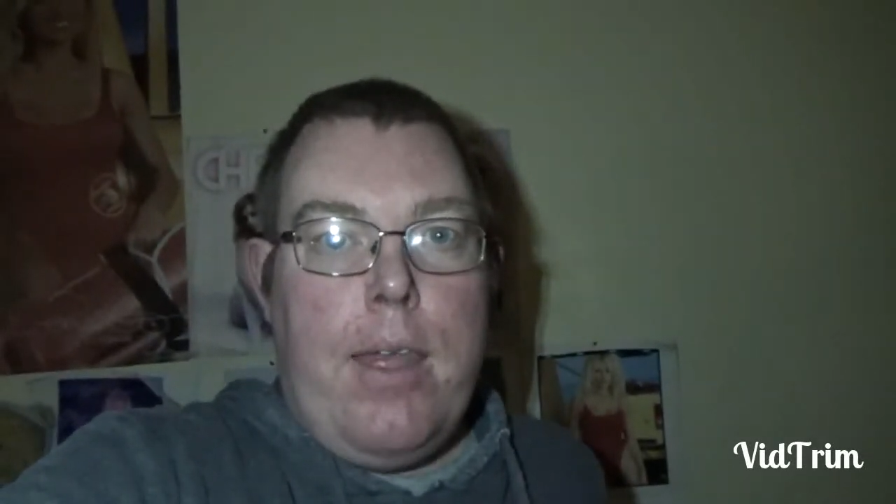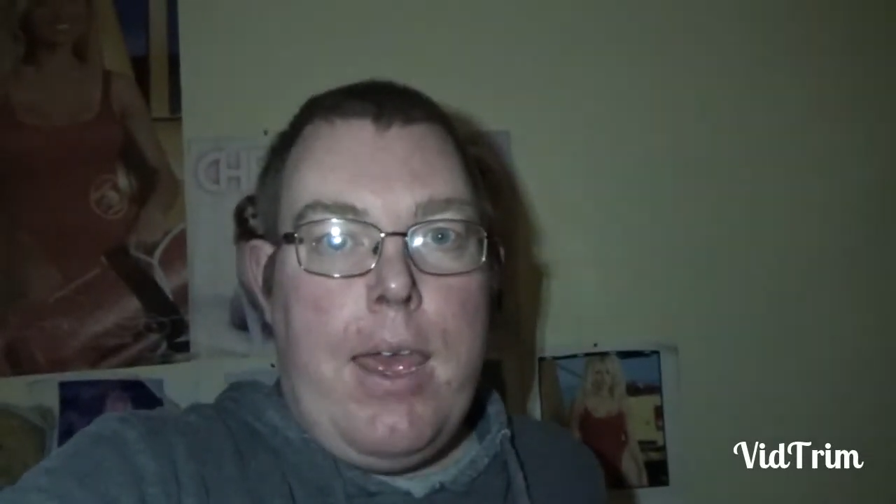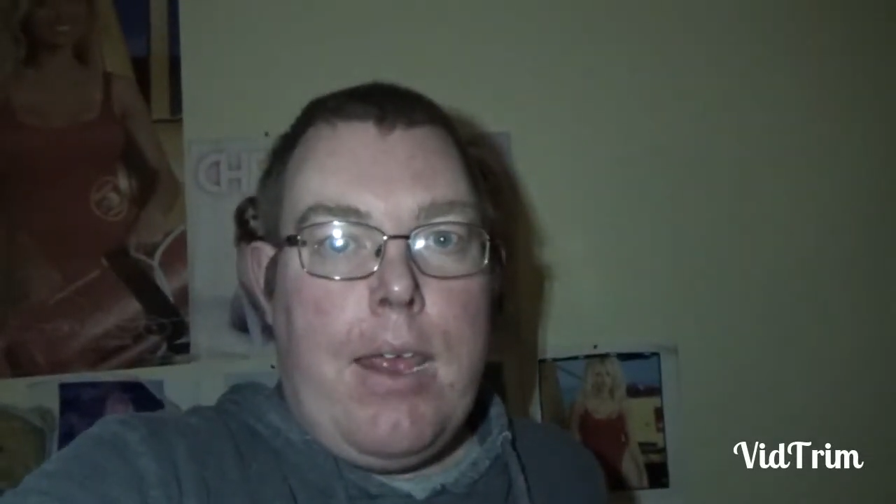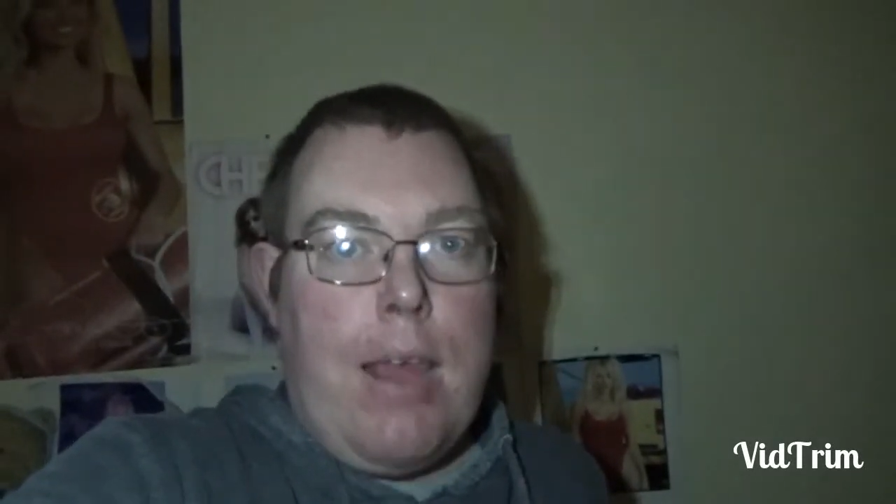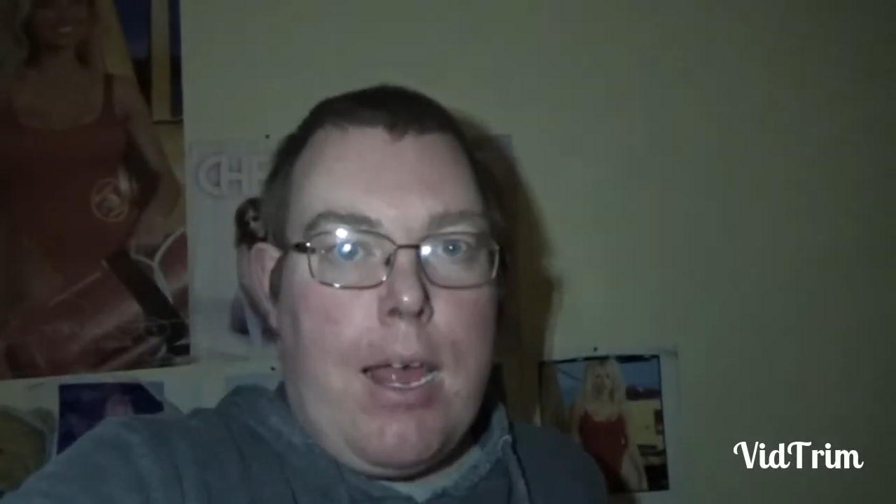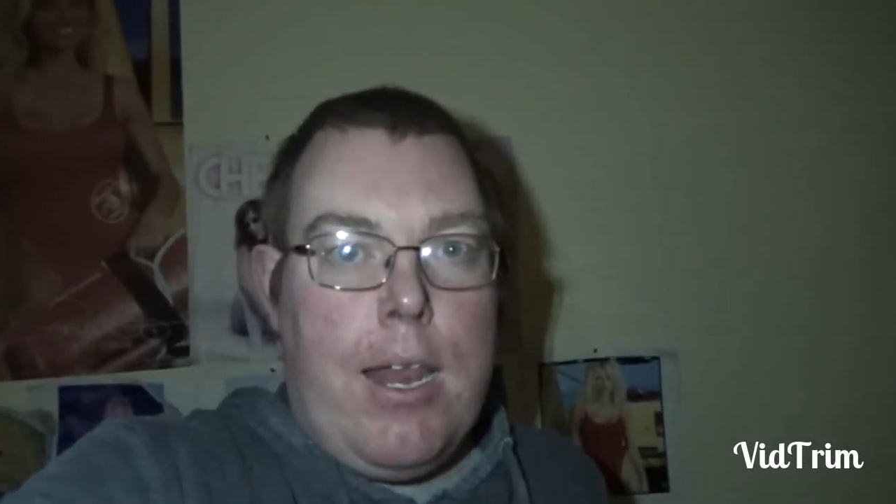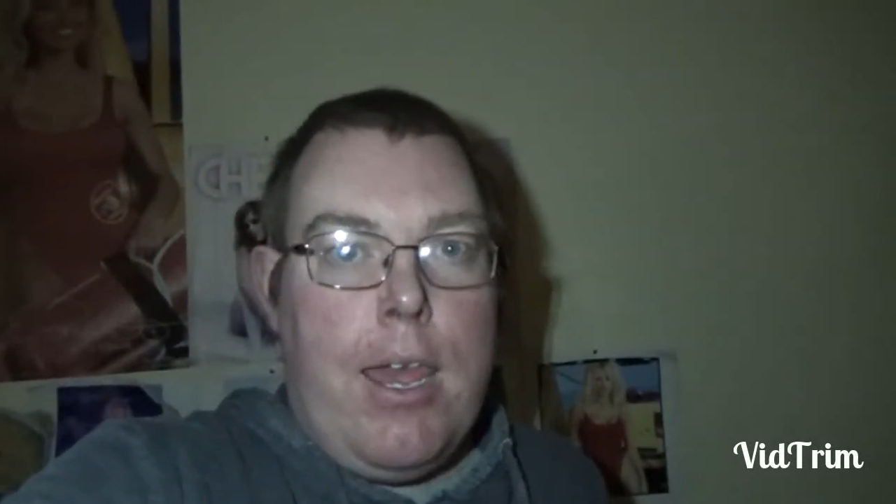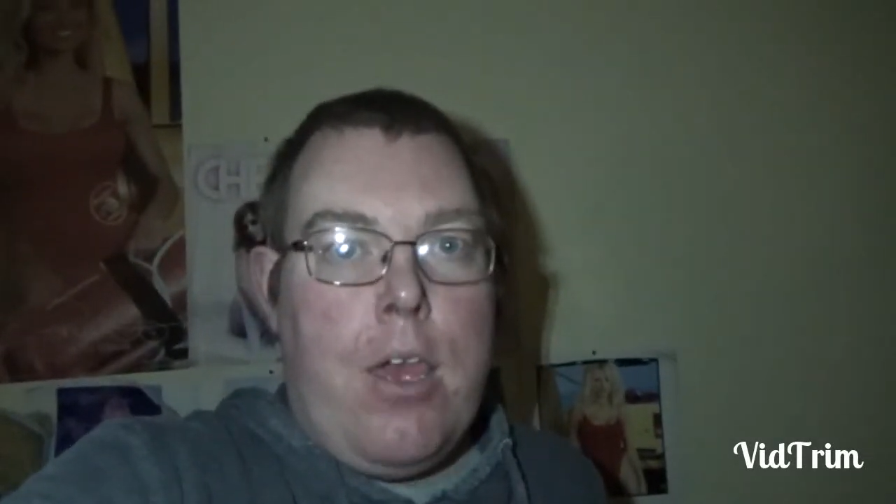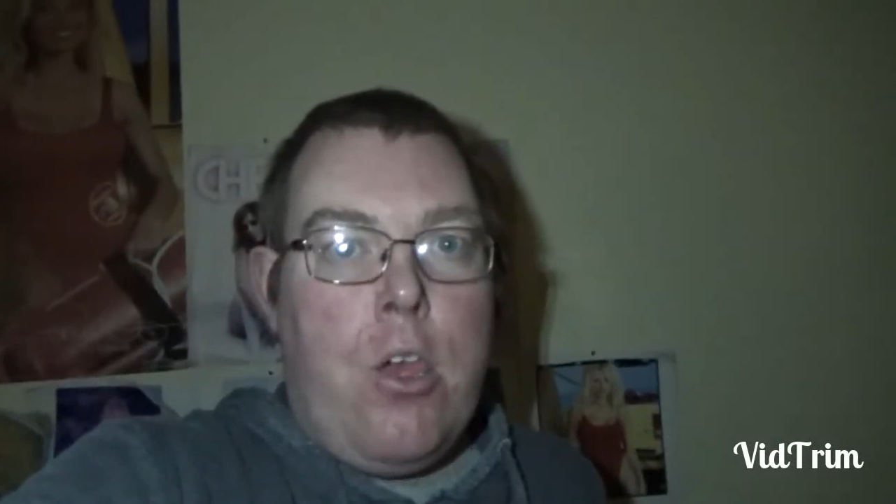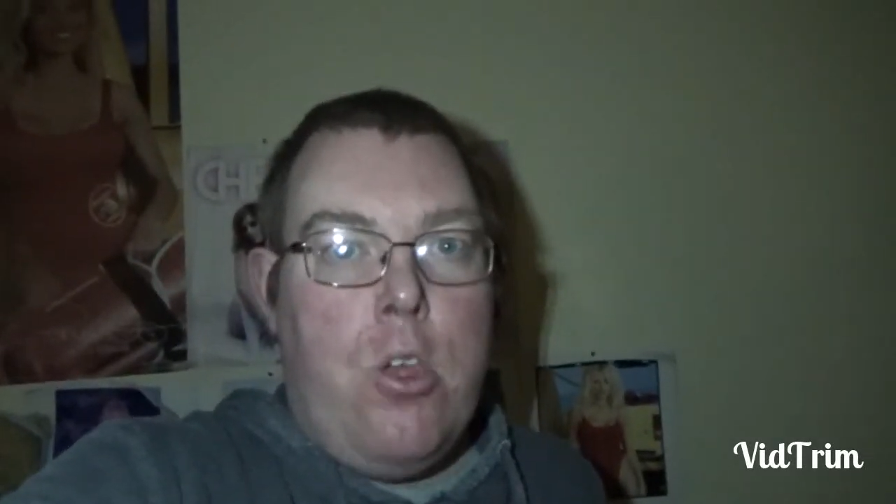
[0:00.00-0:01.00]

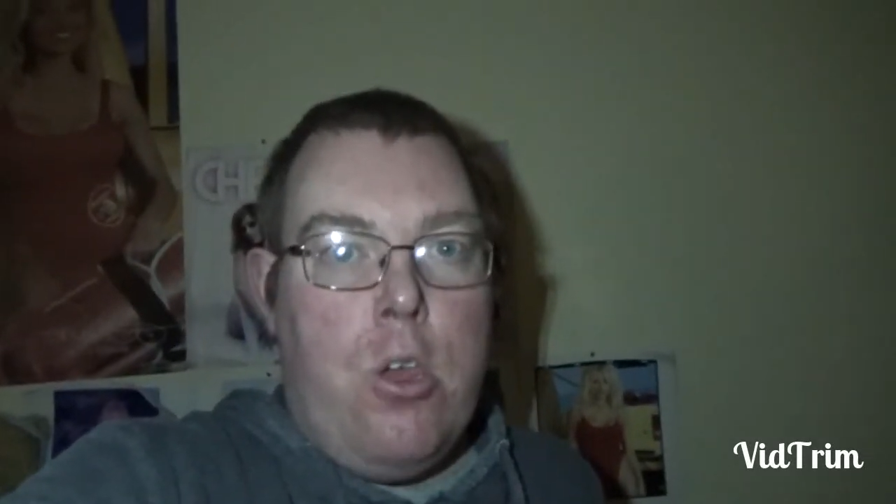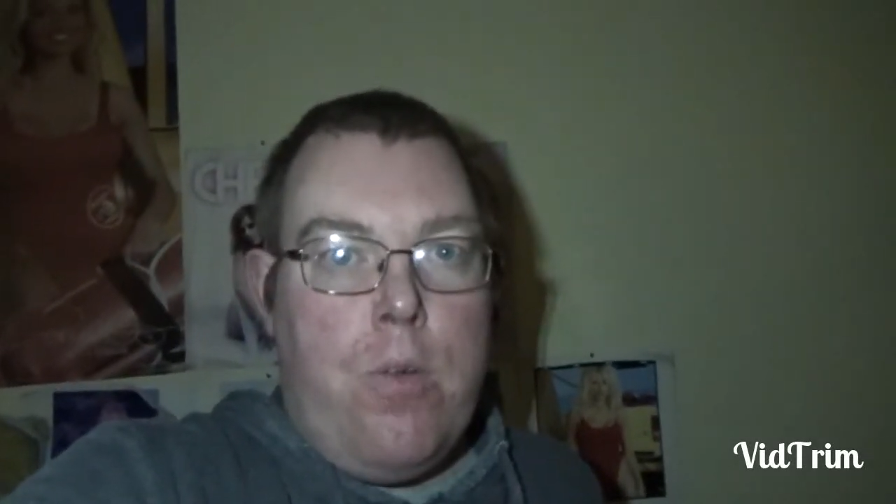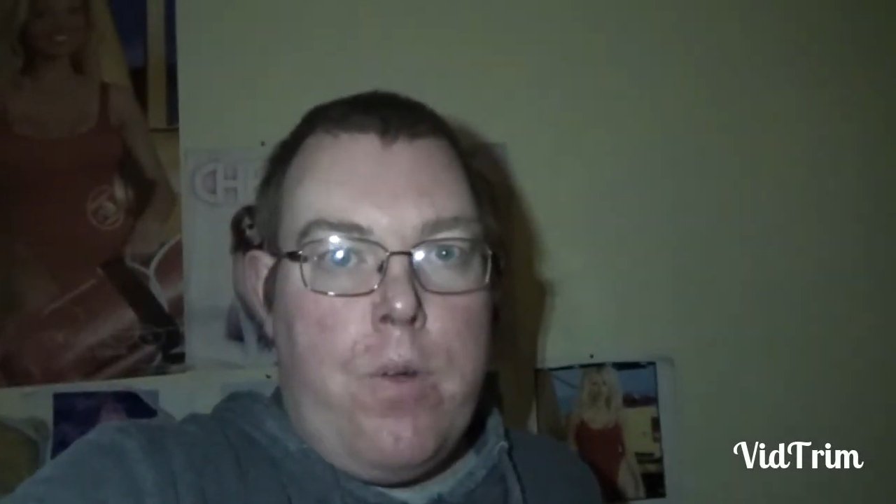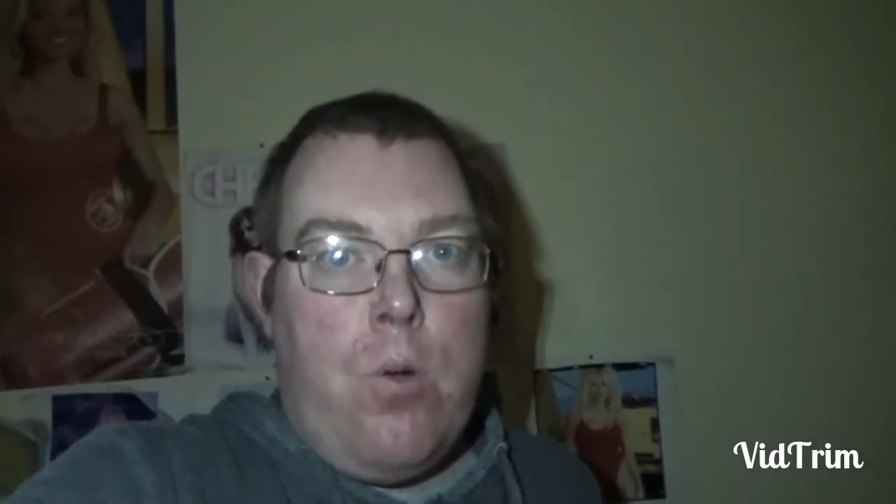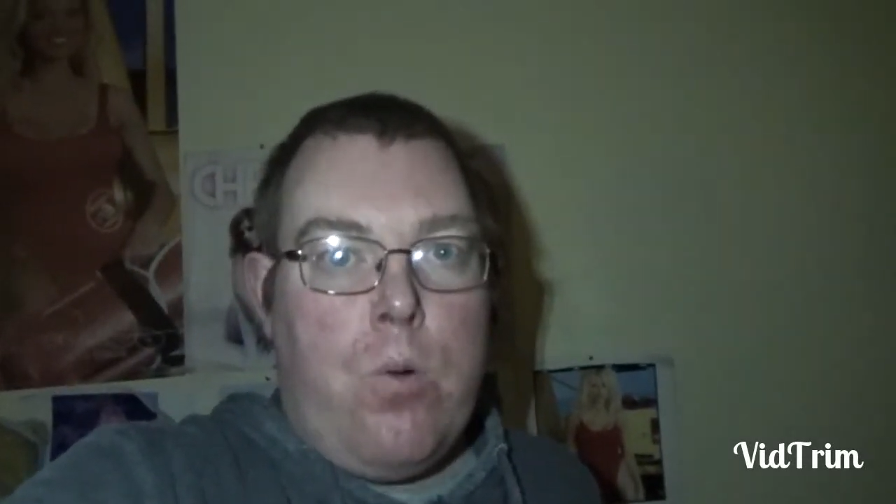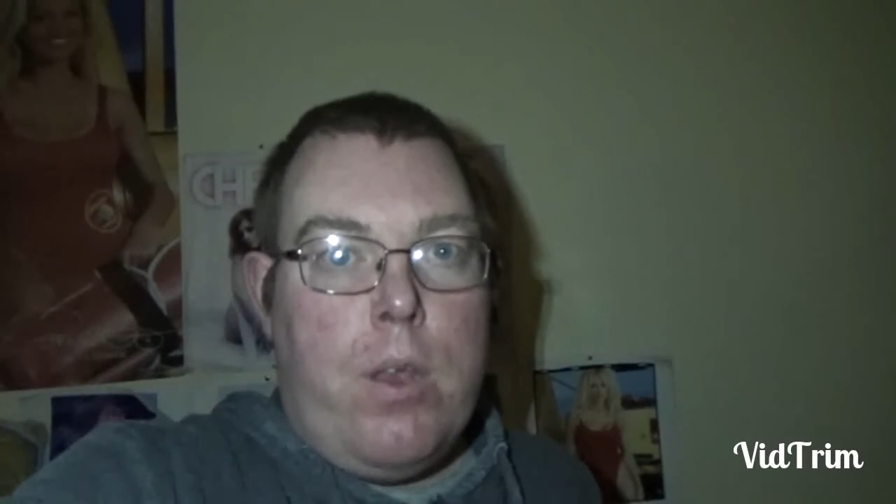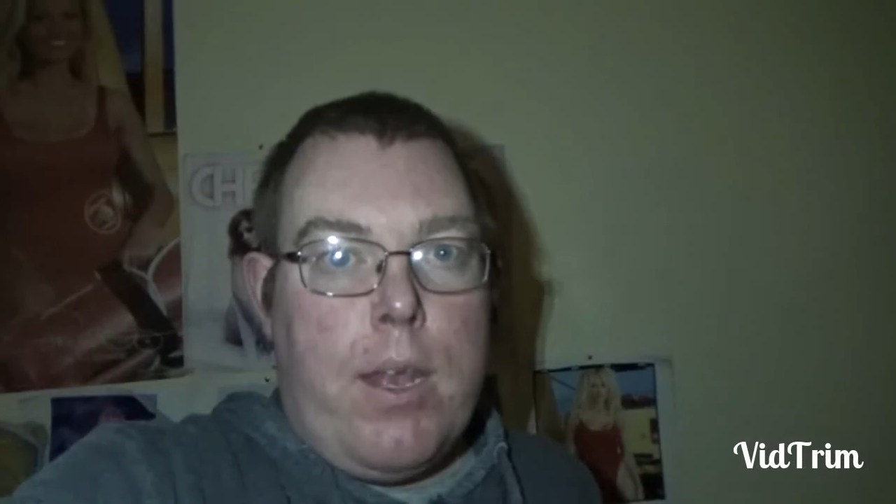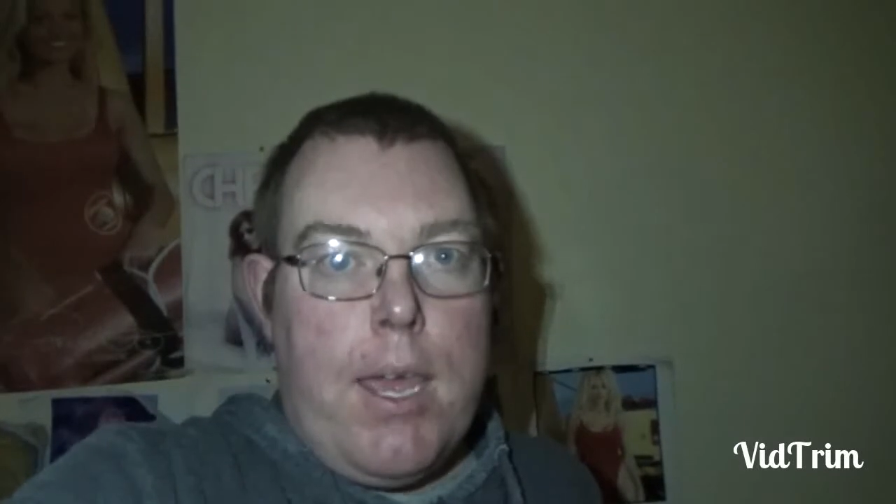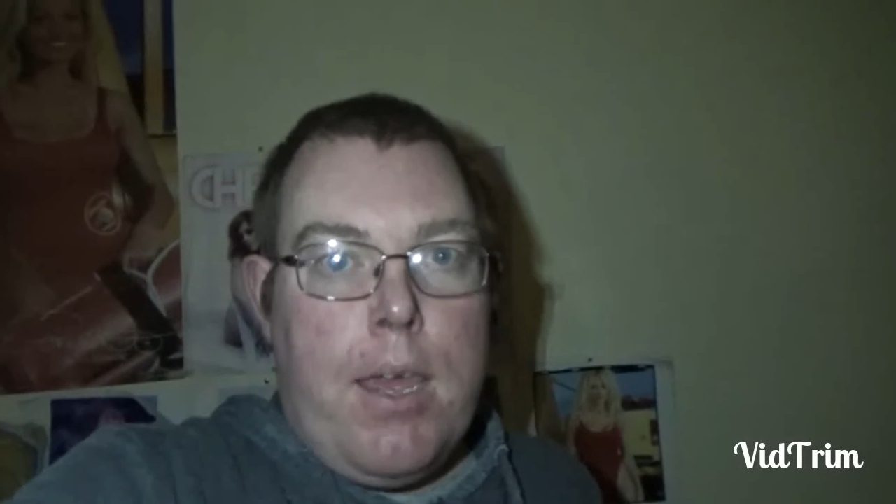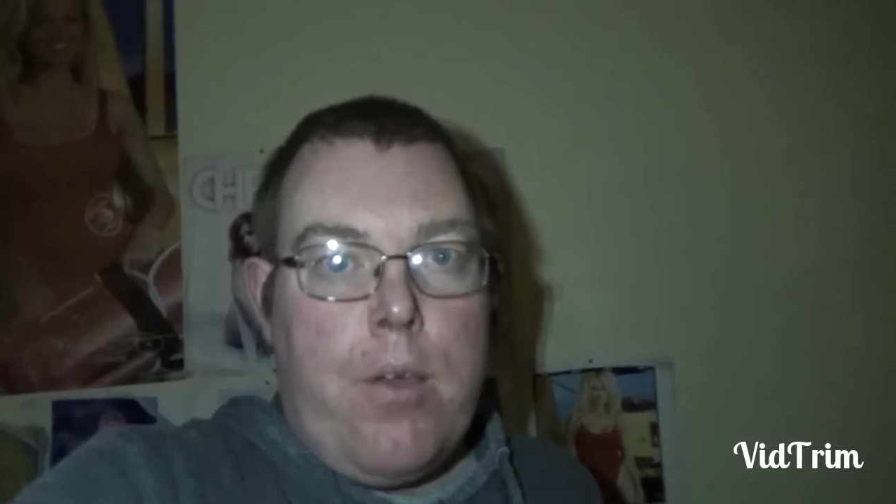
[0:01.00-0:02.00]
exactly a year ago
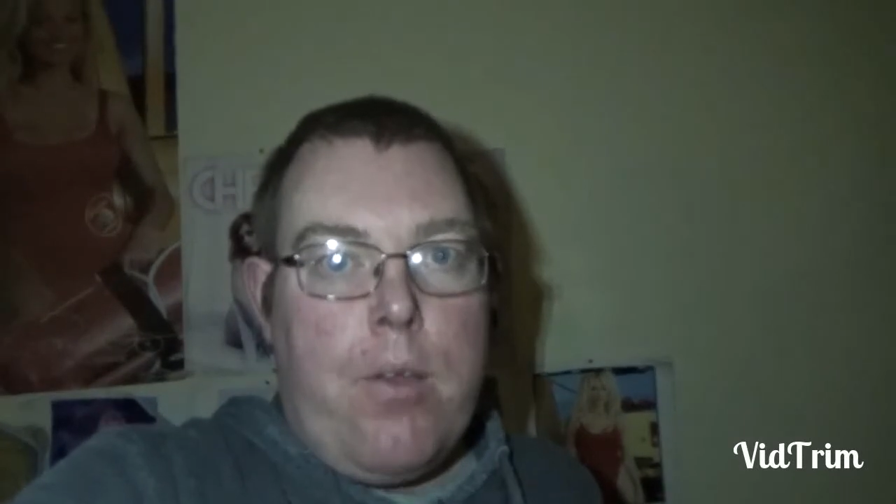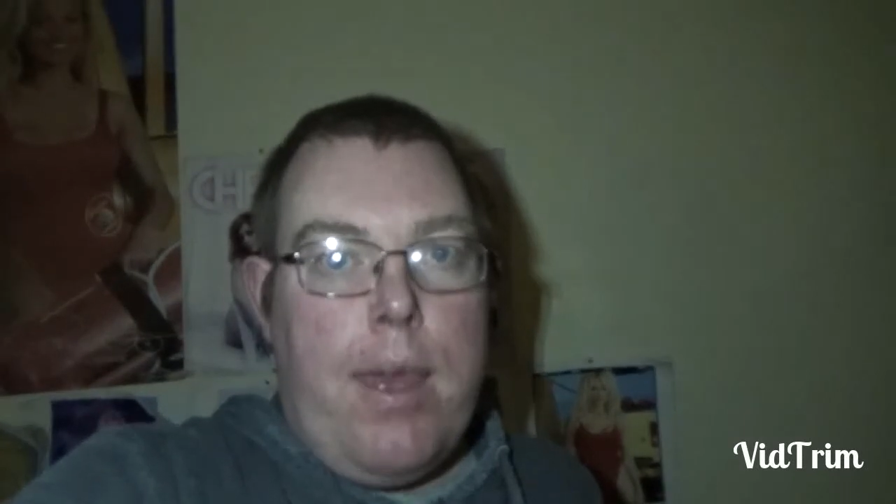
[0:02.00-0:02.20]
today,